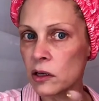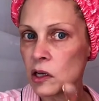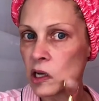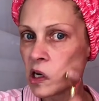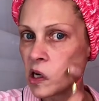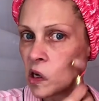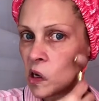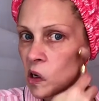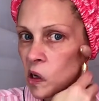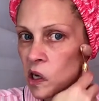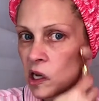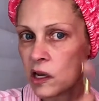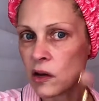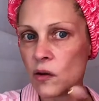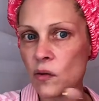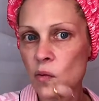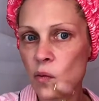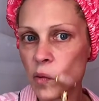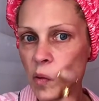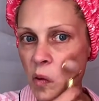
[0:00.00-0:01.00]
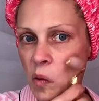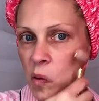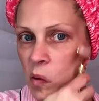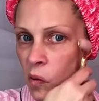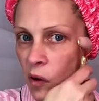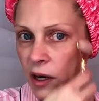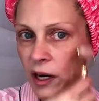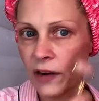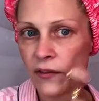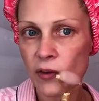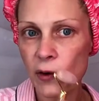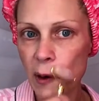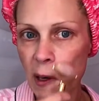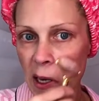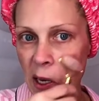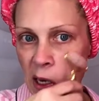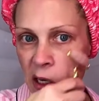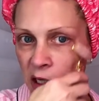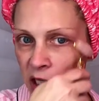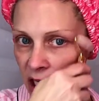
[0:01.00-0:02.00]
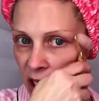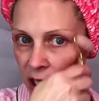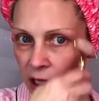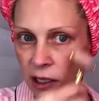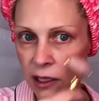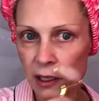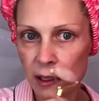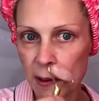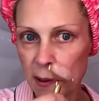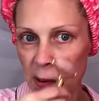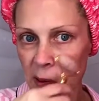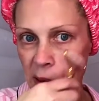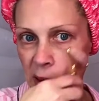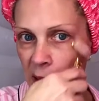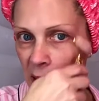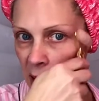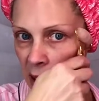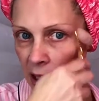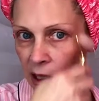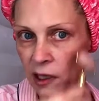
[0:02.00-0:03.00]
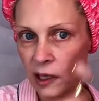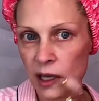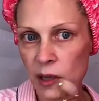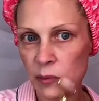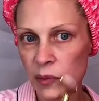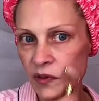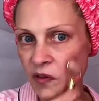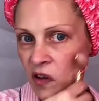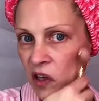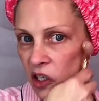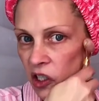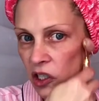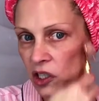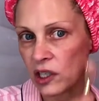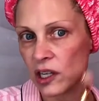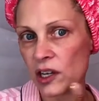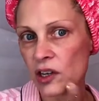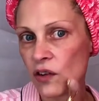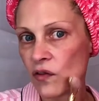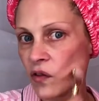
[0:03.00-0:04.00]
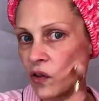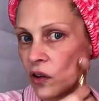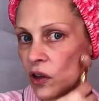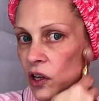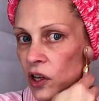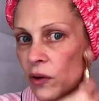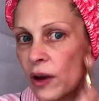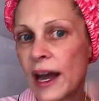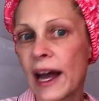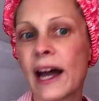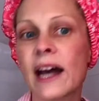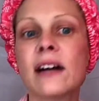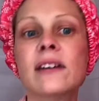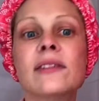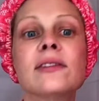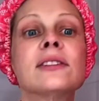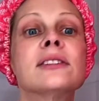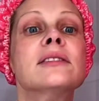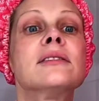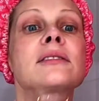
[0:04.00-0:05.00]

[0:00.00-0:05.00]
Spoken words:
you know, whatever aging imperfections that you feel that you have.